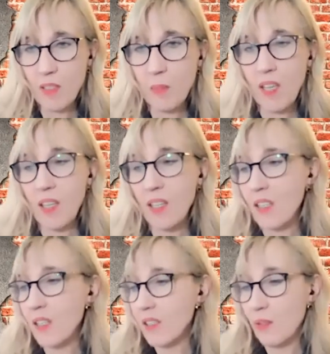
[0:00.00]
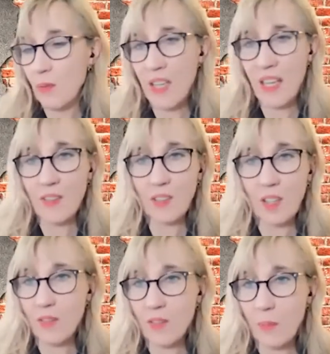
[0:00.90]
And may uh, we have a
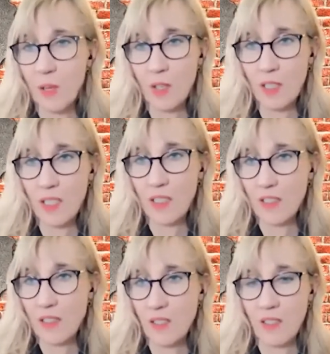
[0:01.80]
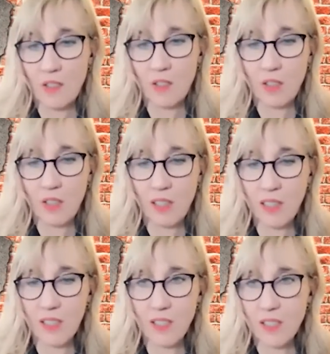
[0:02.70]
lot of Americans in our
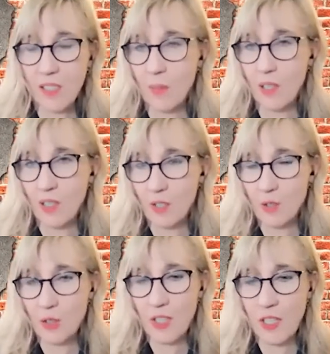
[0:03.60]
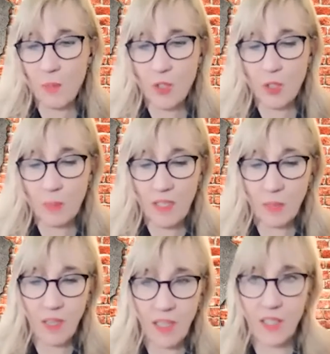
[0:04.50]
audience? They may not understand what you
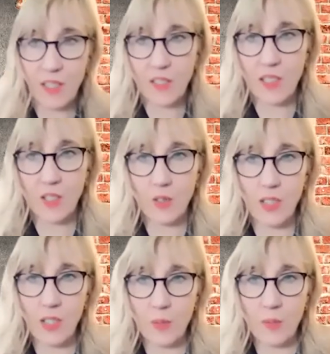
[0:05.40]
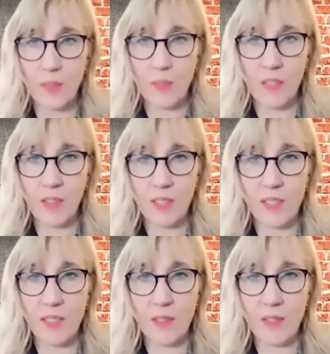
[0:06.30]
mean by this. Can you talk to us about that?